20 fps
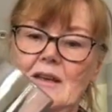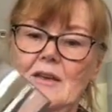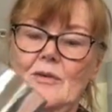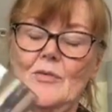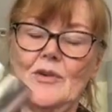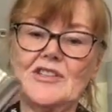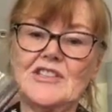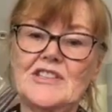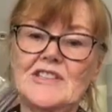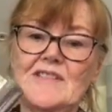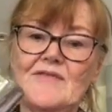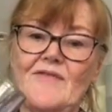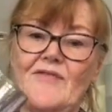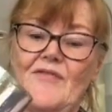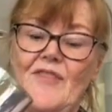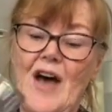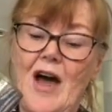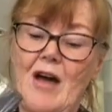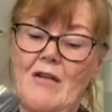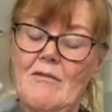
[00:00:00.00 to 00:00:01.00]
which is
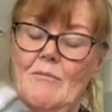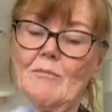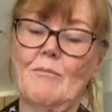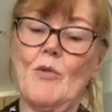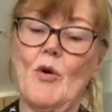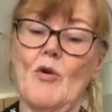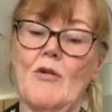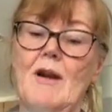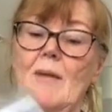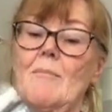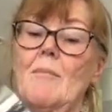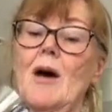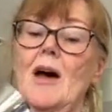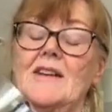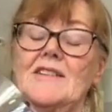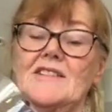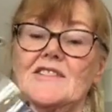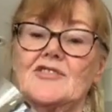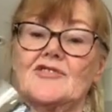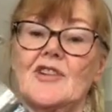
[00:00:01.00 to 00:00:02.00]
far more up my
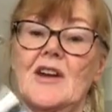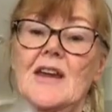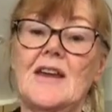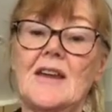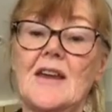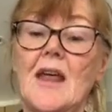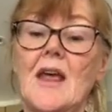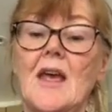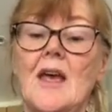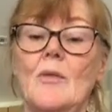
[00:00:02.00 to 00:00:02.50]
street,